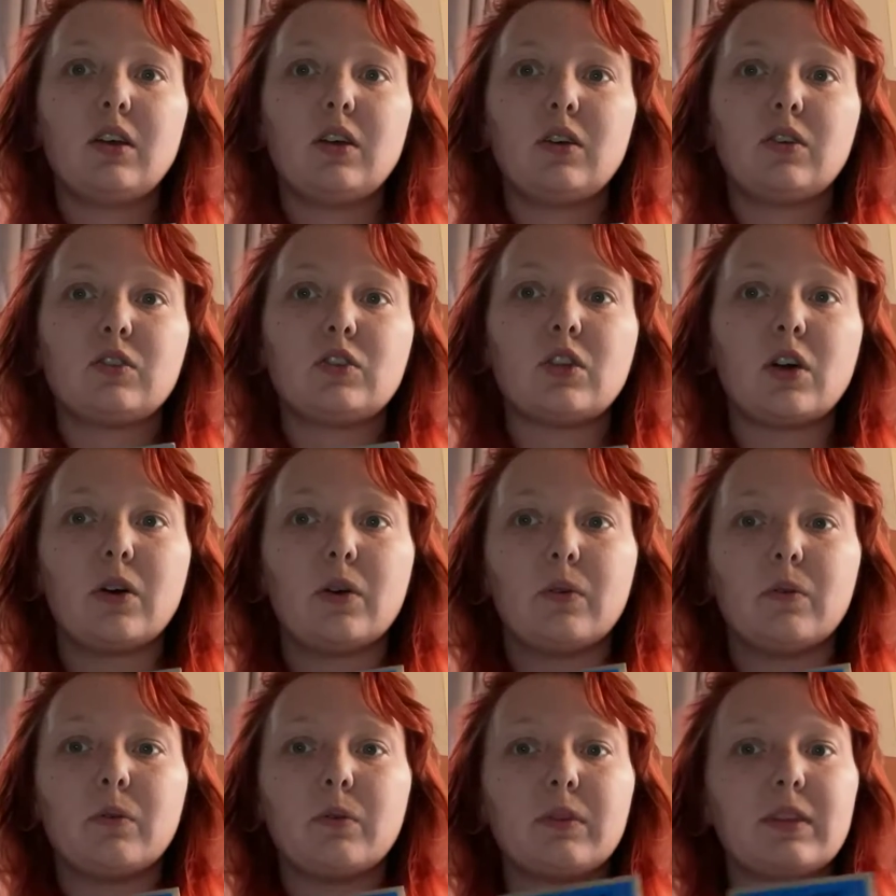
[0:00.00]

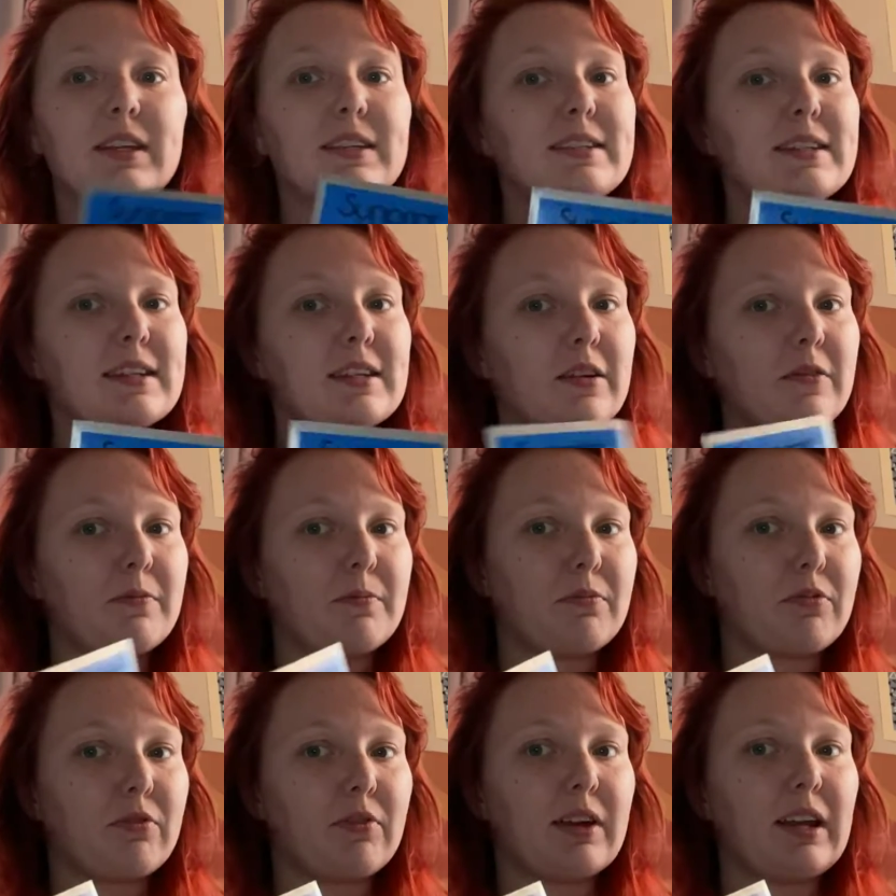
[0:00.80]
So this is a
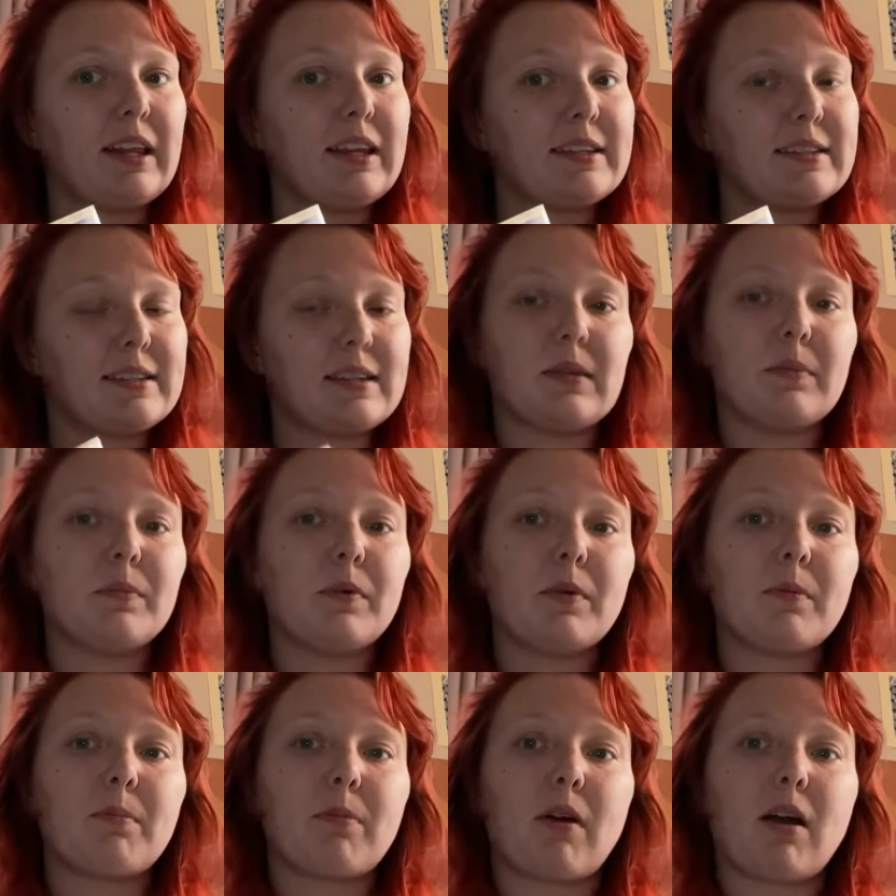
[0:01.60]
pretty
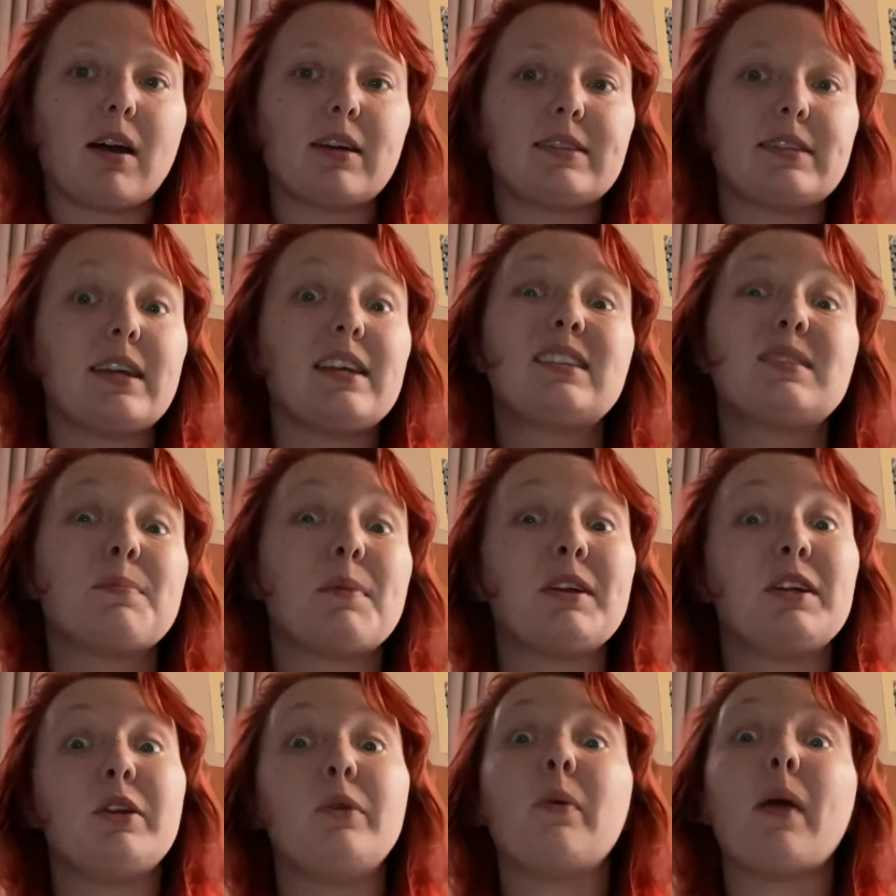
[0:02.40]
simple process,
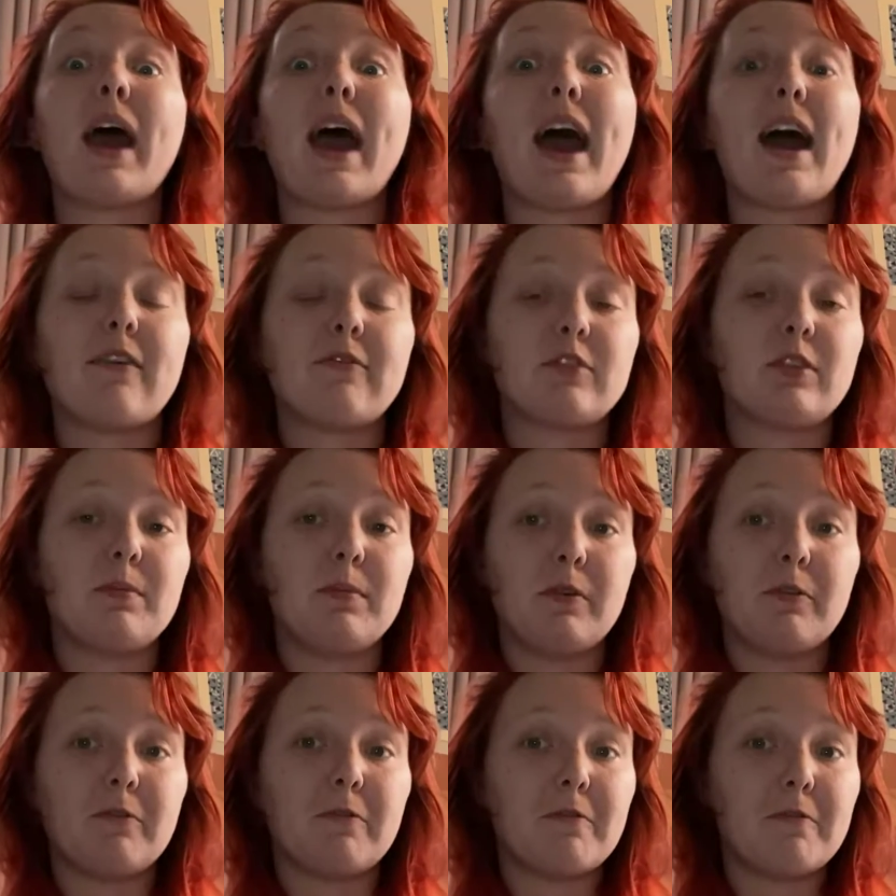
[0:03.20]
but you have to
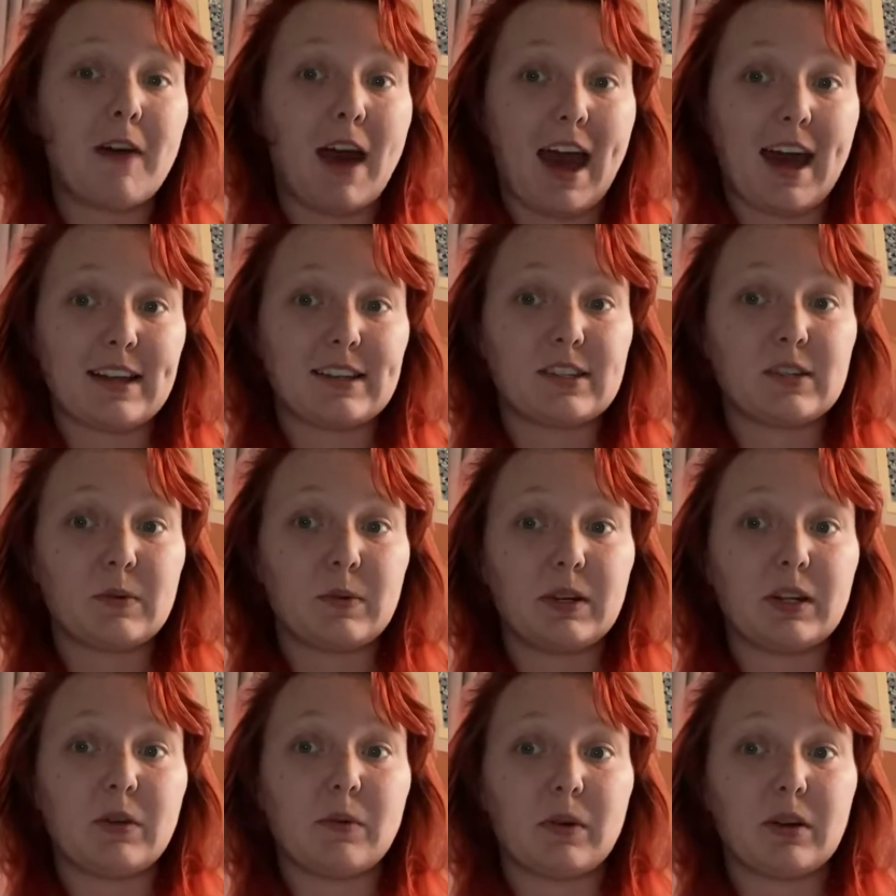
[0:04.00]
move fast
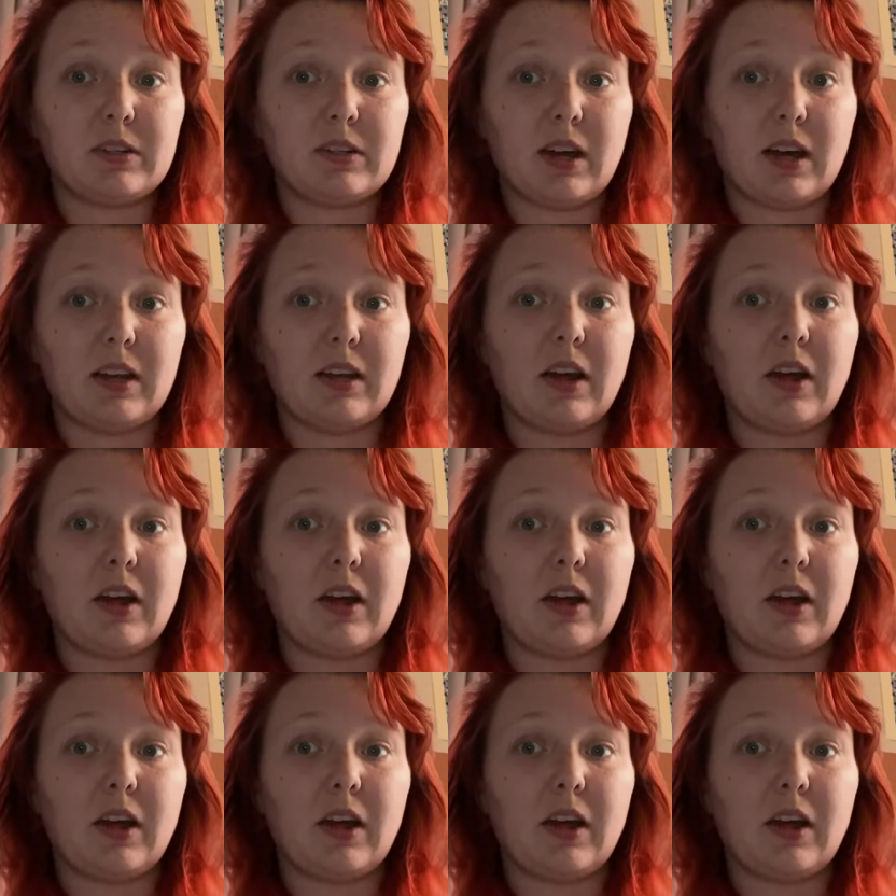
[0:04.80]
when you are done.